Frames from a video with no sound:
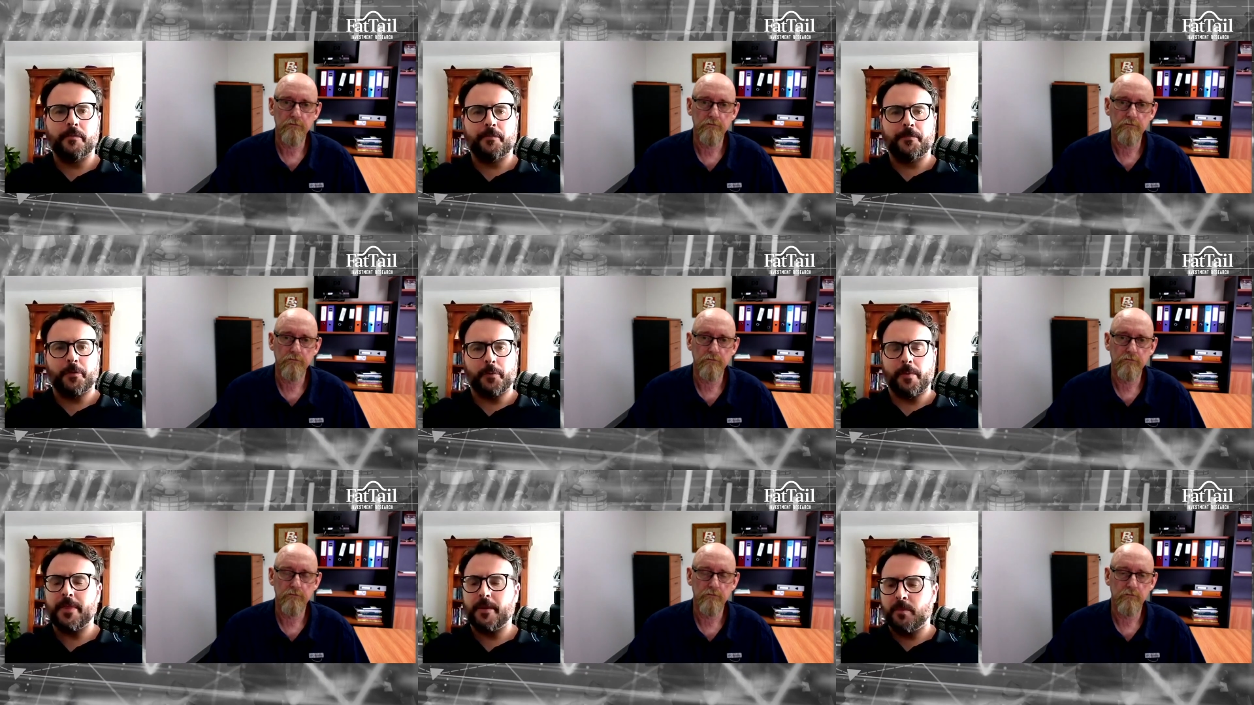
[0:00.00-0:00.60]

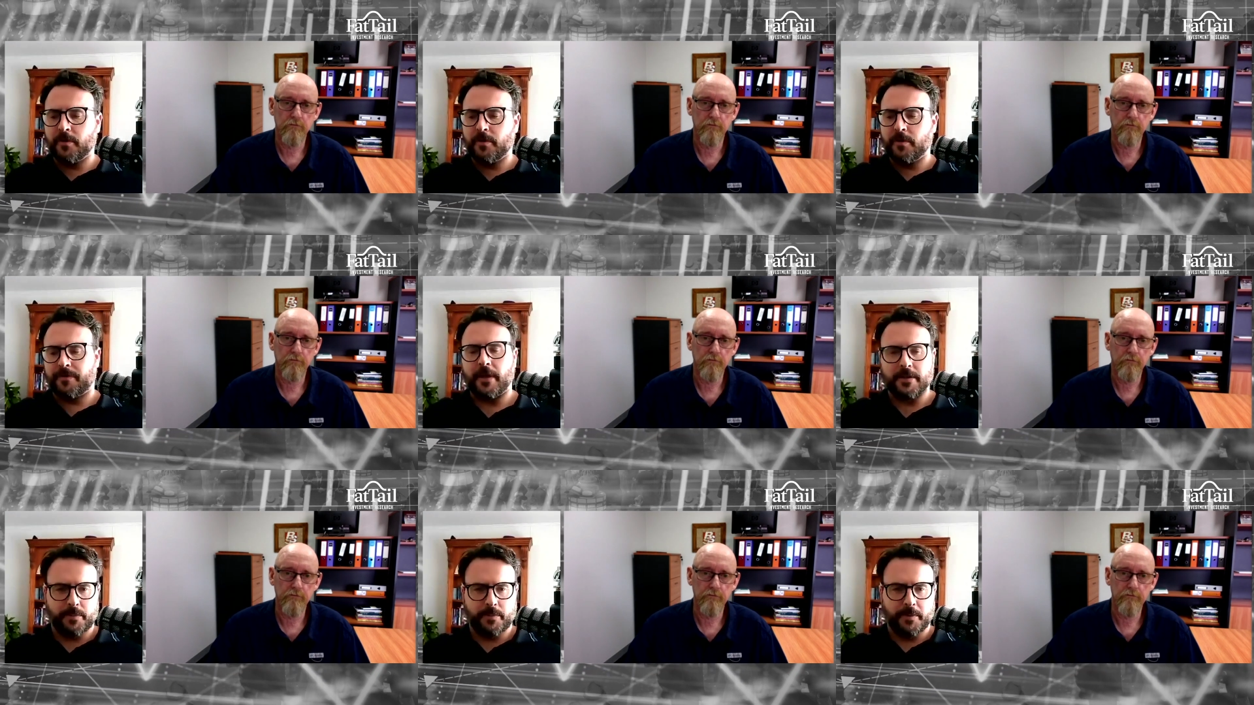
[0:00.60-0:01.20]
Speaker 1: Throughout the book,
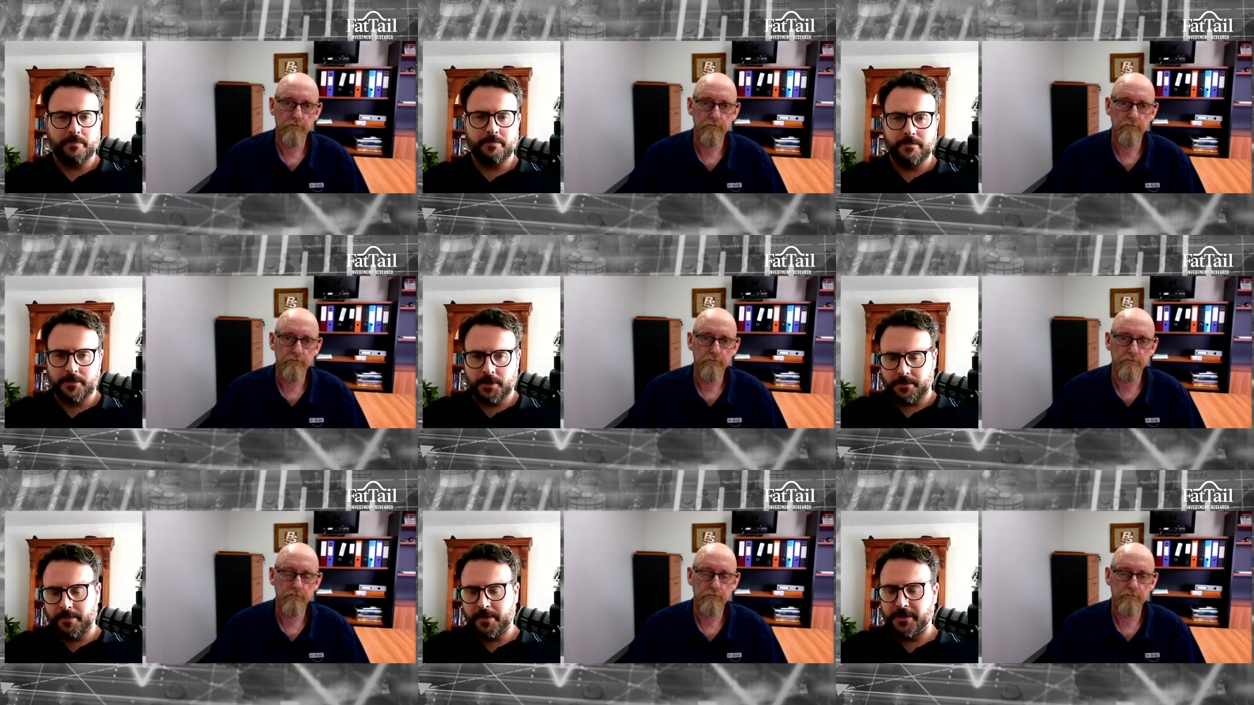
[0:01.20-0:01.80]
as we
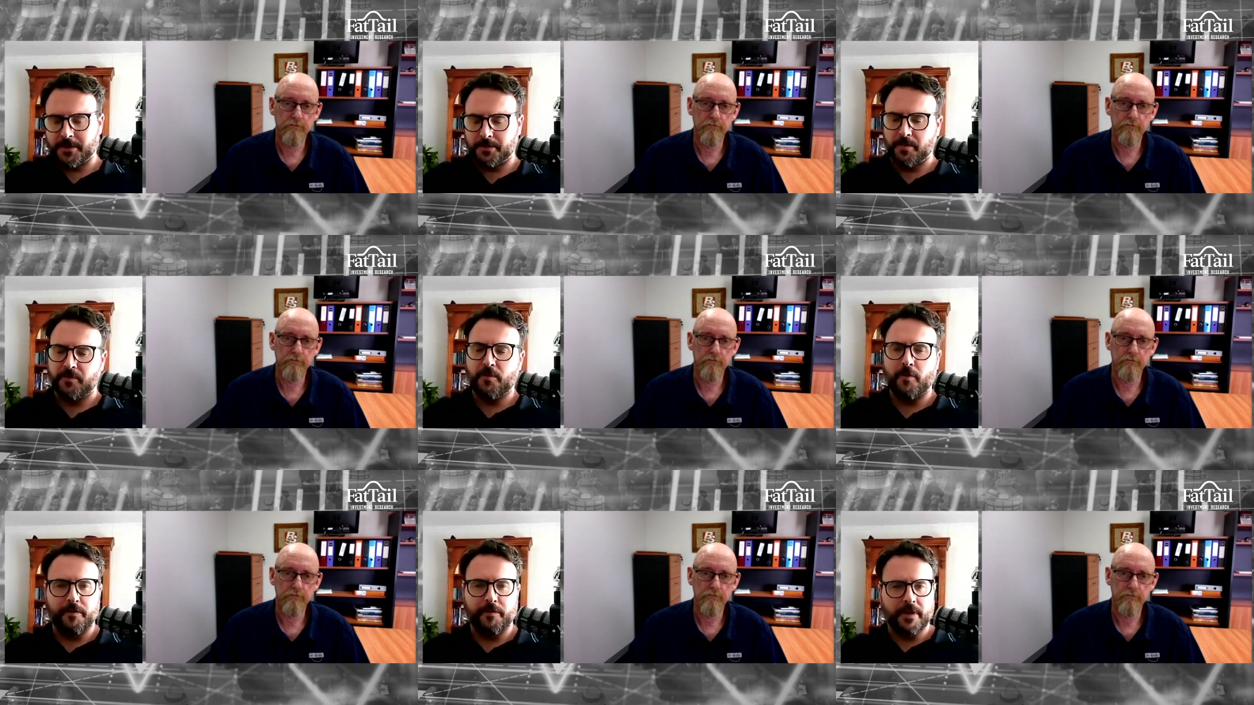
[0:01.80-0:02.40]
just mentioned
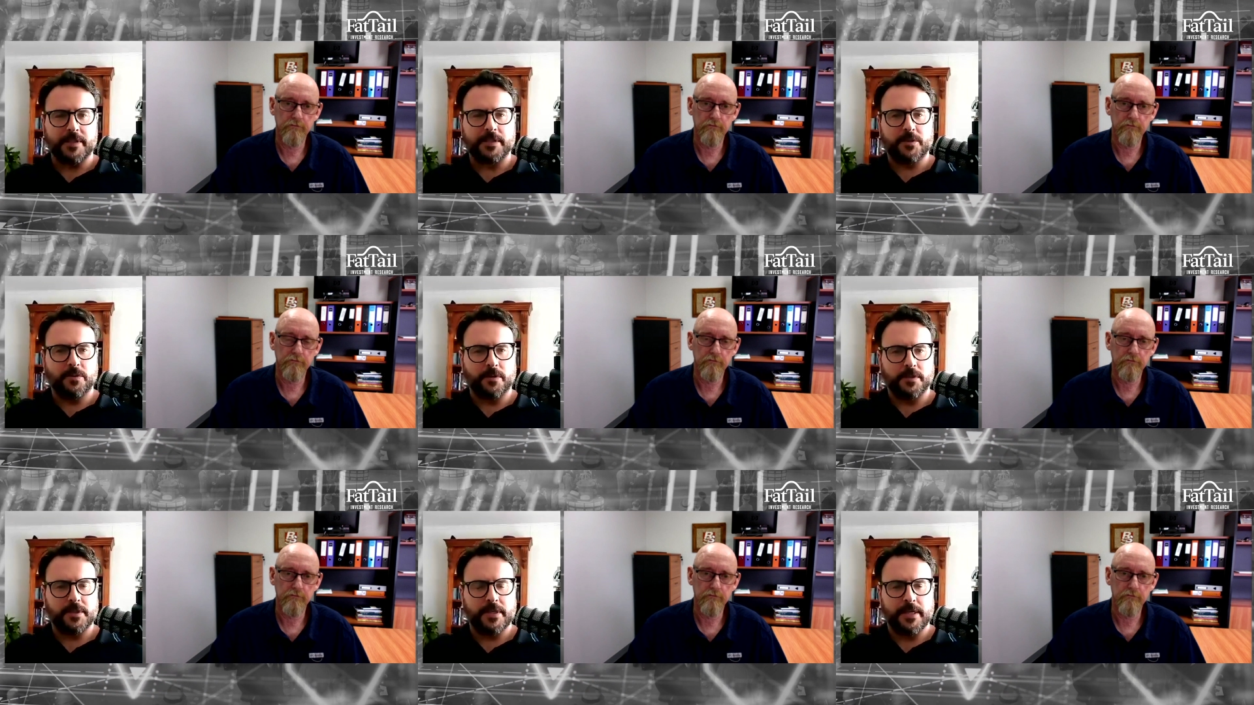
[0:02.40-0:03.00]
before, Felix
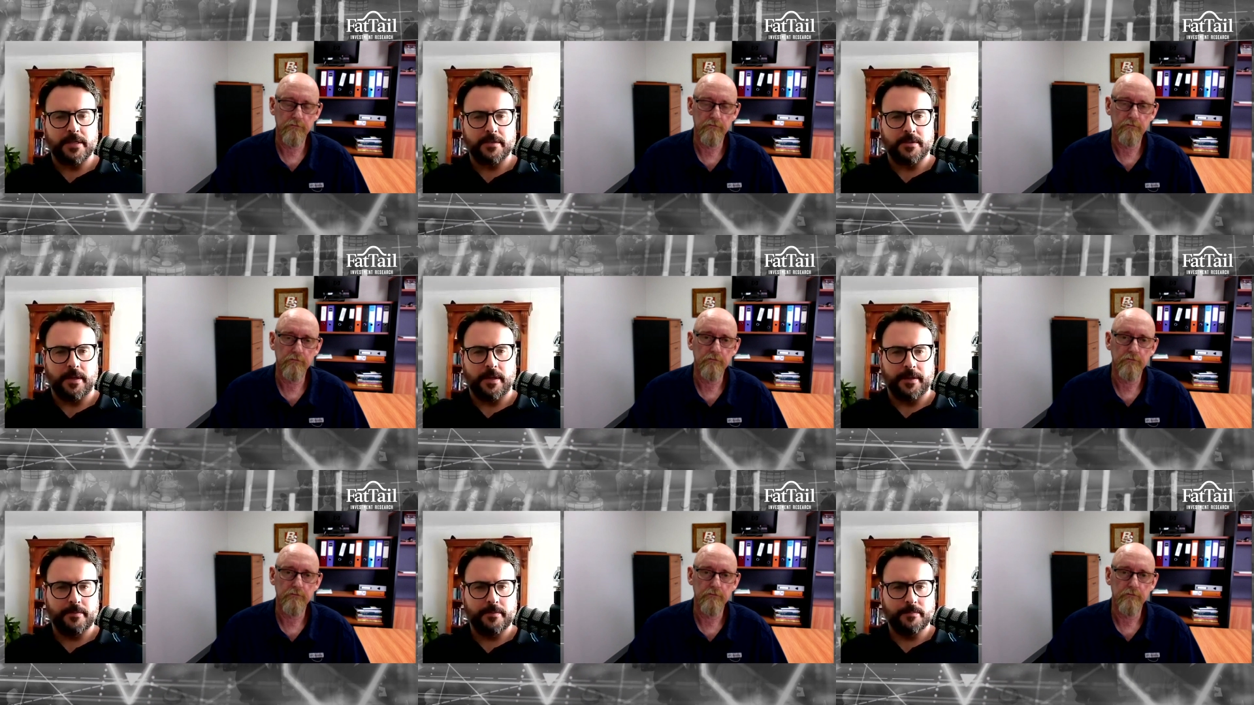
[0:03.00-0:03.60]
sort of says,
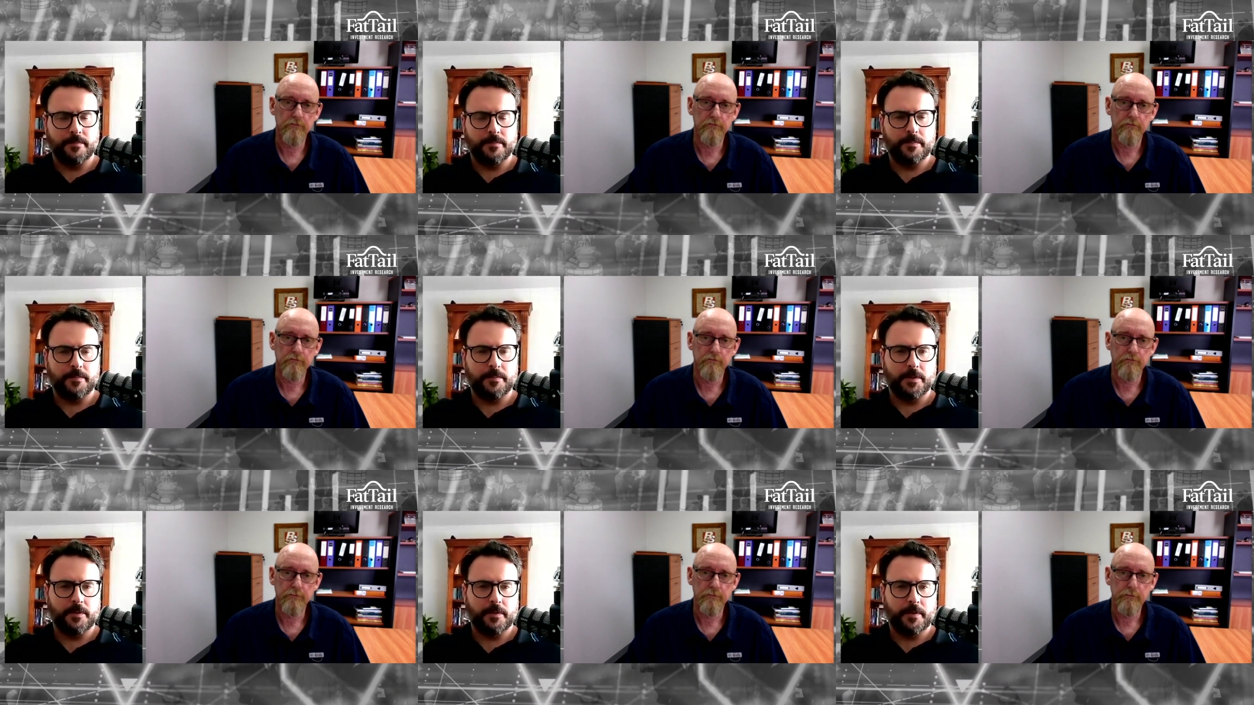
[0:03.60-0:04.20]
like,
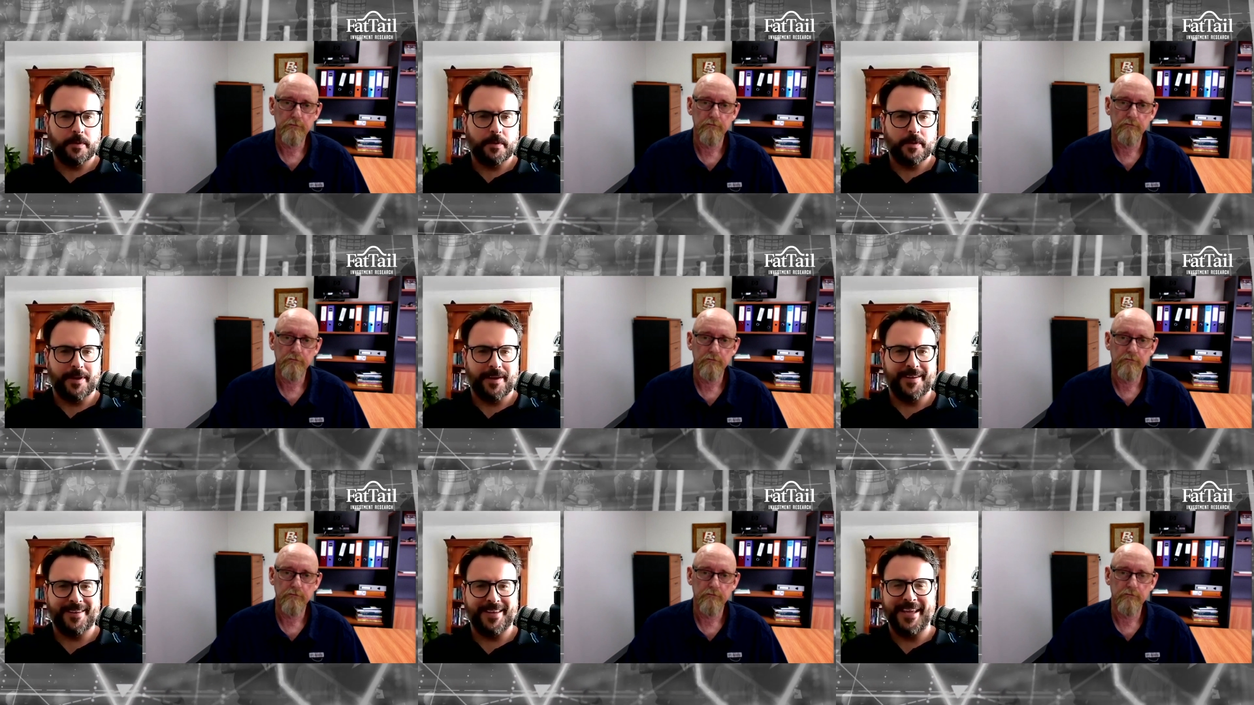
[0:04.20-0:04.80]

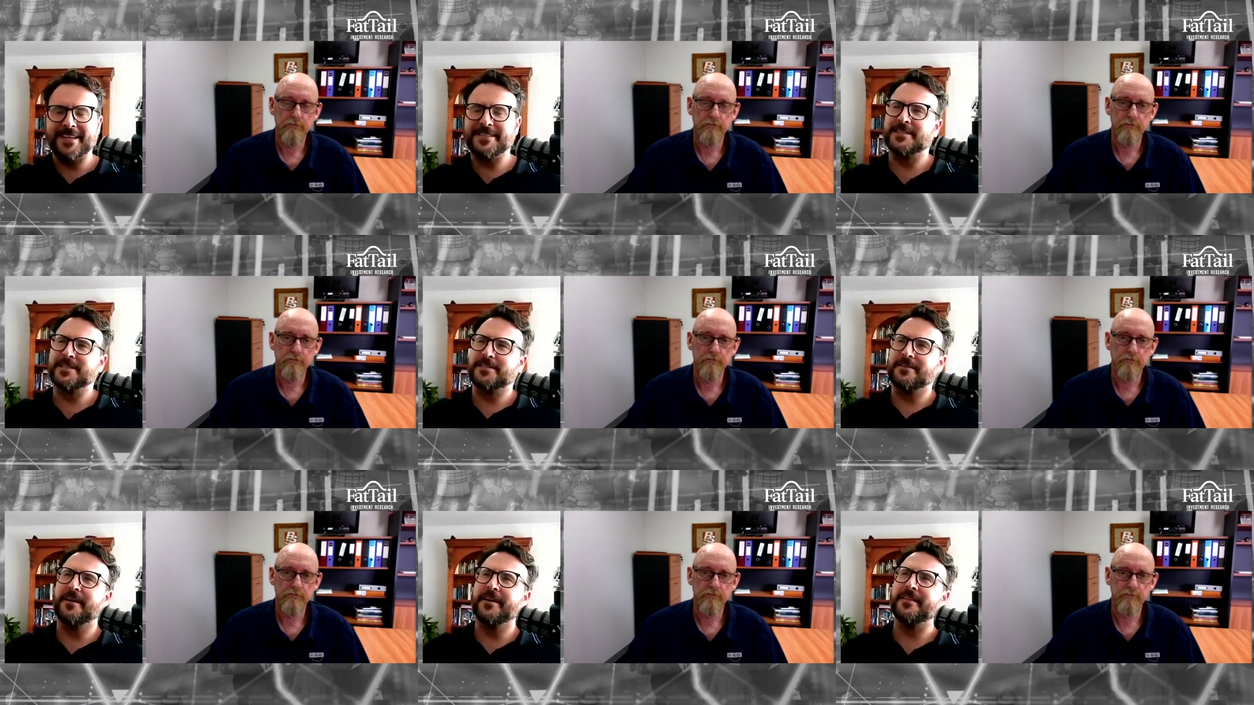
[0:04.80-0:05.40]
he has
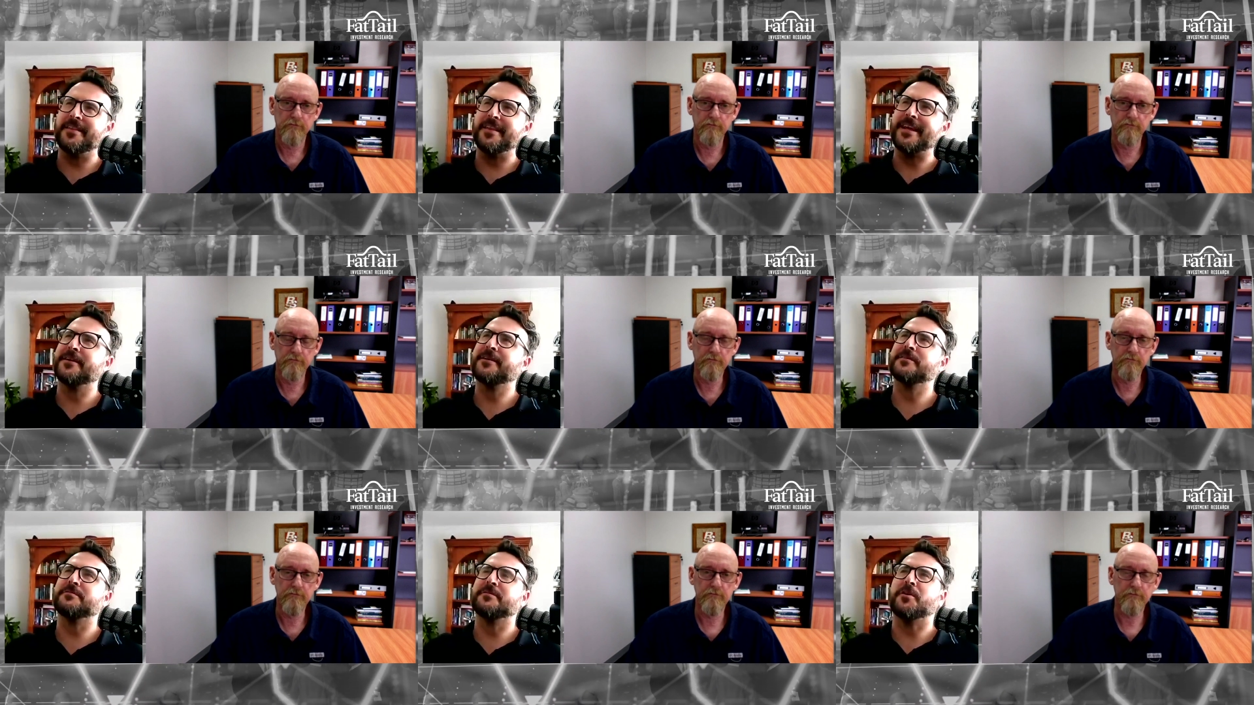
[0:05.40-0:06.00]
this line at the end. I
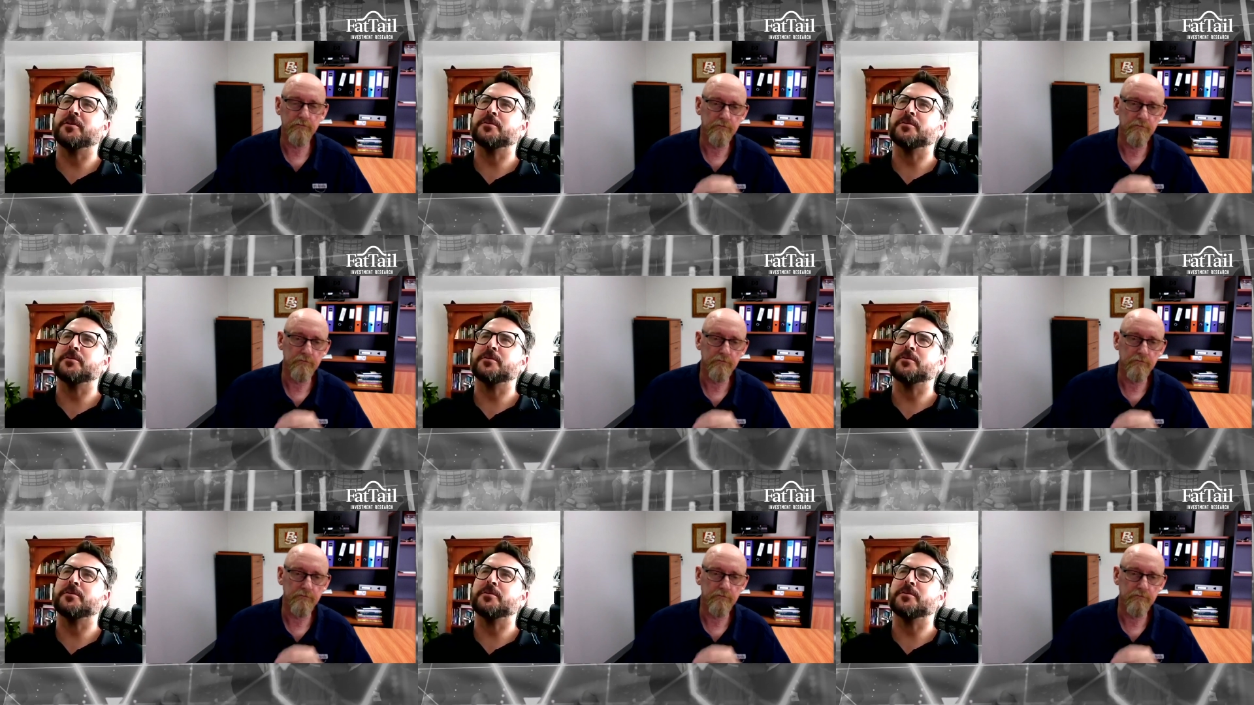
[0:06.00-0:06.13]
don't know if you got